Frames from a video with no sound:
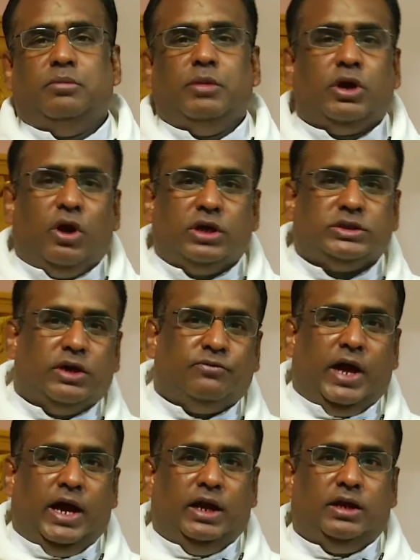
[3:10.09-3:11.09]
Because
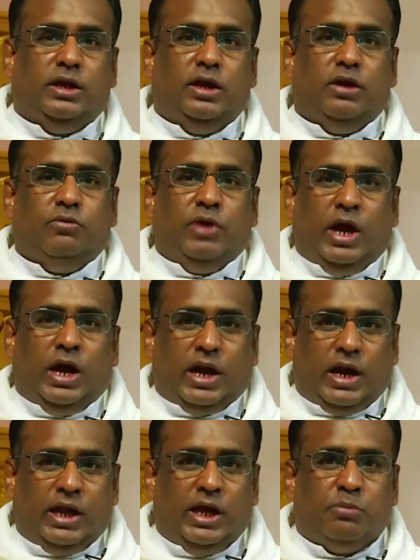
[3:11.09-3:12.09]
of that, we
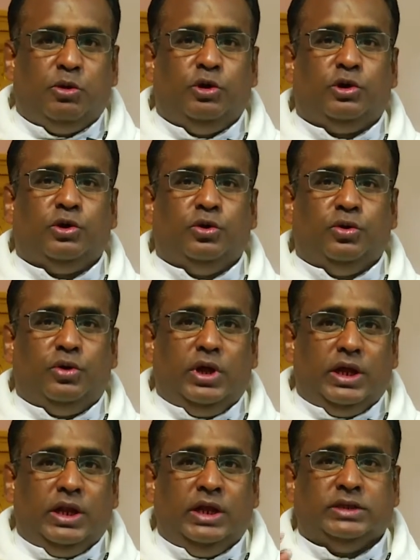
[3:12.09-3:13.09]
are unable to
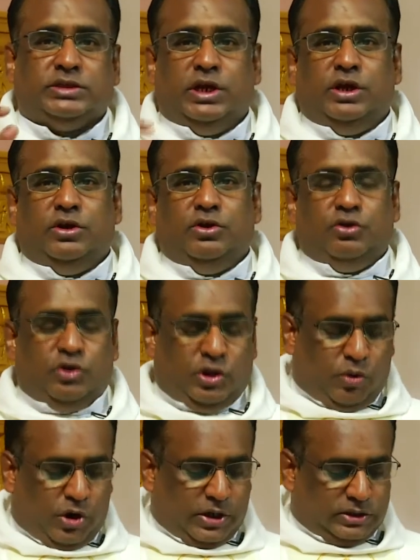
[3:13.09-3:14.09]
listen to
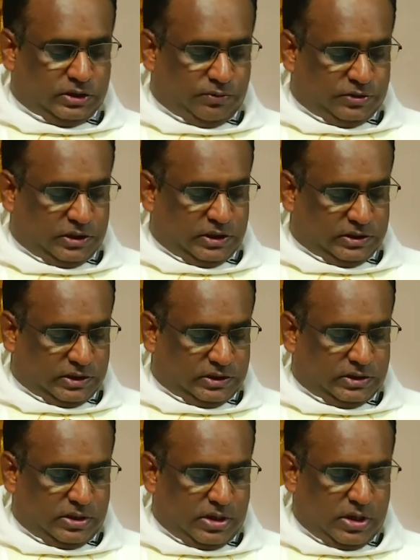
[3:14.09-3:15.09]
the voice of
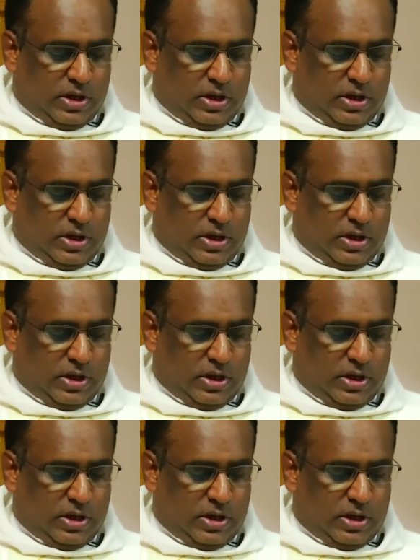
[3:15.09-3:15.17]
Jesus.